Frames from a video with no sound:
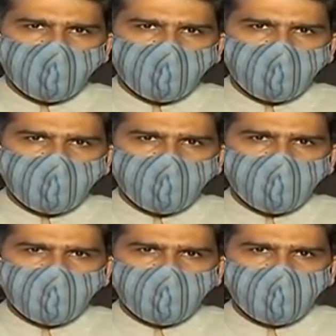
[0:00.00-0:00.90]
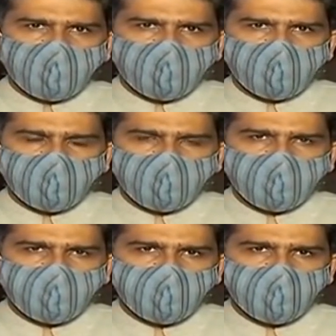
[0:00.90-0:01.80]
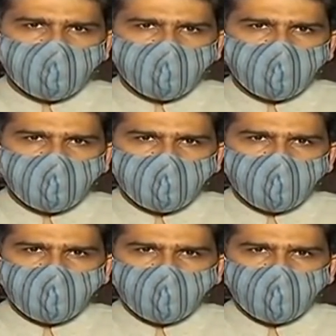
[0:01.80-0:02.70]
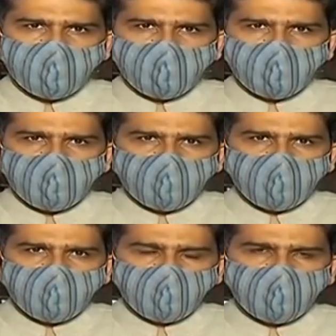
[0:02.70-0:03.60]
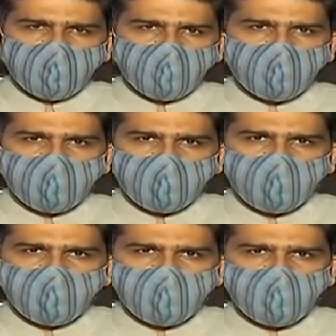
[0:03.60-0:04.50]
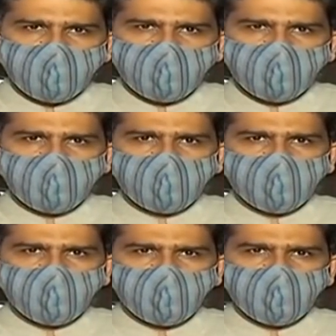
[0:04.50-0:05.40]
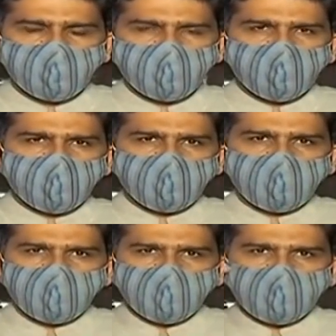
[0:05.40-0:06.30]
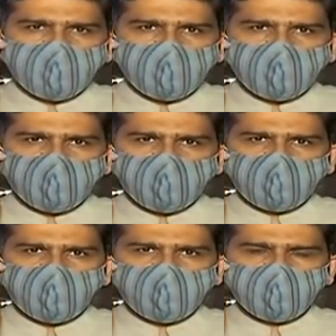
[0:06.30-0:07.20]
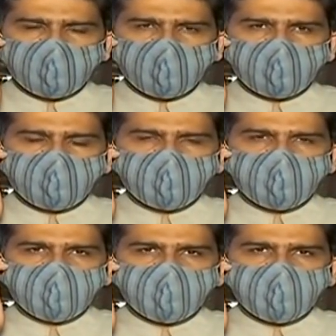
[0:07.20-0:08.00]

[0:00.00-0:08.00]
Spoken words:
This person isn't speaking.